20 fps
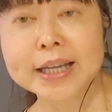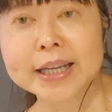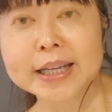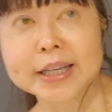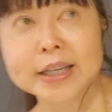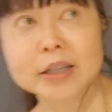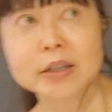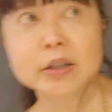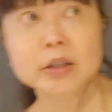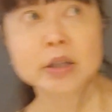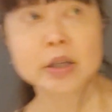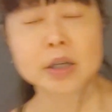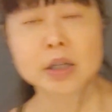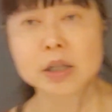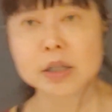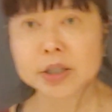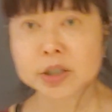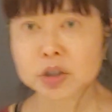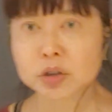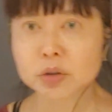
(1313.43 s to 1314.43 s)
in the
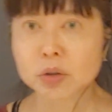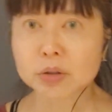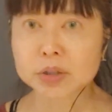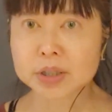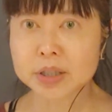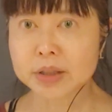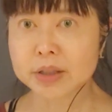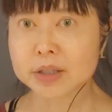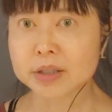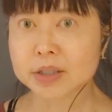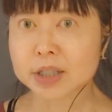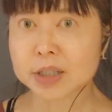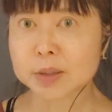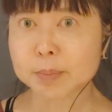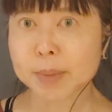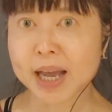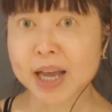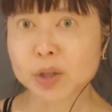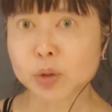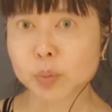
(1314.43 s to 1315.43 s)
cholesterol synthesis
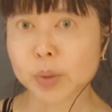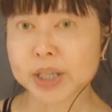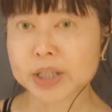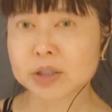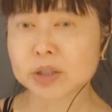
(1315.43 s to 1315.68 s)
pathway.